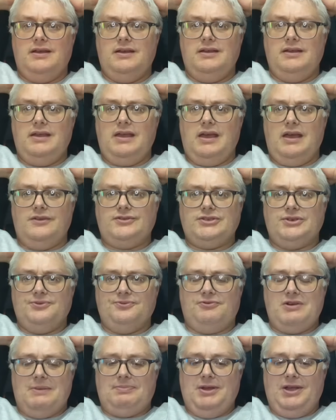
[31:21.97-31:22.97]
yeah, I've sort
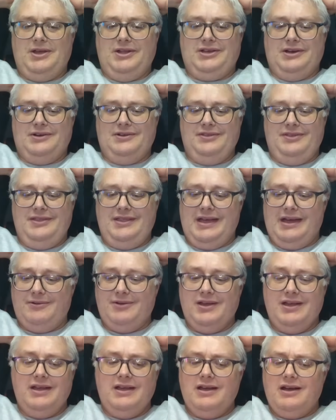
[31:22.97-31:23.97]
of wrapped it on
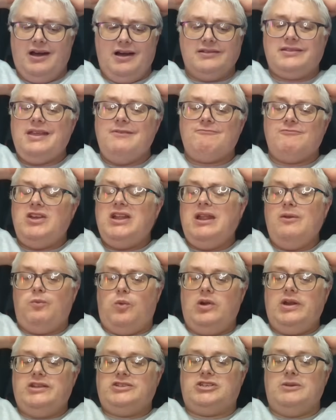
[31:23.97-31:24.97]
now. I didn't really
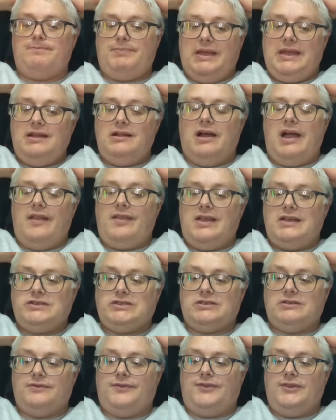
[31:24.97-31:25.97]
want it to be like
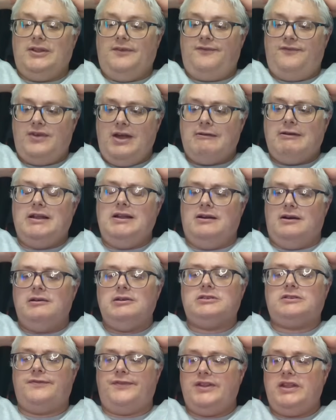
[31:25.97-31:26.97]
this for the very
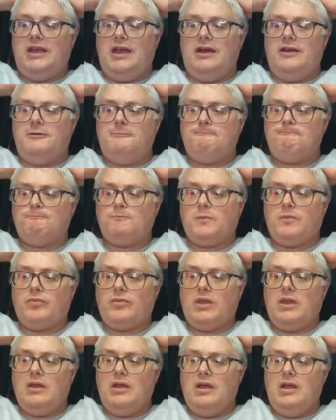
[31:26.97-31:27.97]
last video,
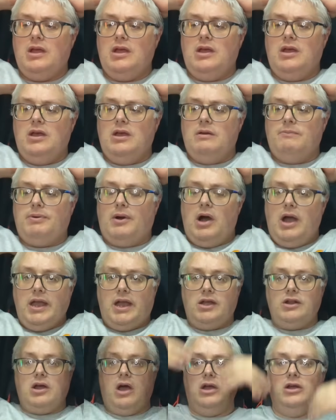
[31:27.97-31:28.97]
but I
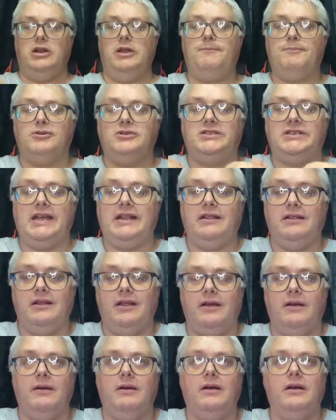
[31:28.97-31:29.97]
can only present
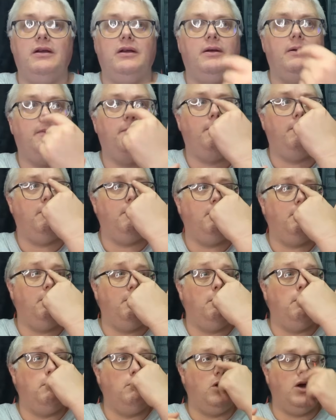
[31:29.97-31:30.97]

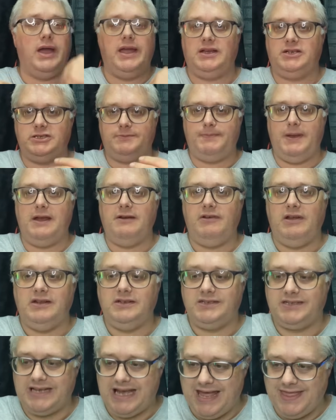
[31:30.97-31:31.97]
my
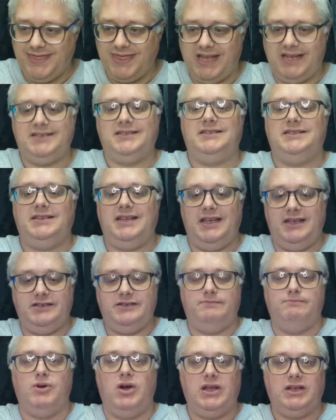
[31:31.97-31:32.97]
experience, and this
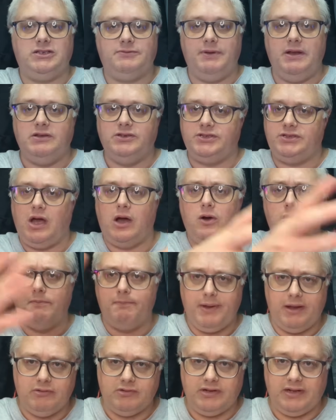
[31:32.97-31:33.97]
is my experience. The whole
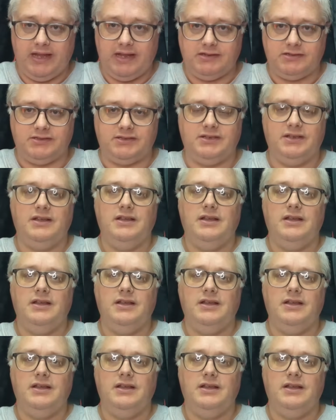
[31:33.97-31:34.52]
build of this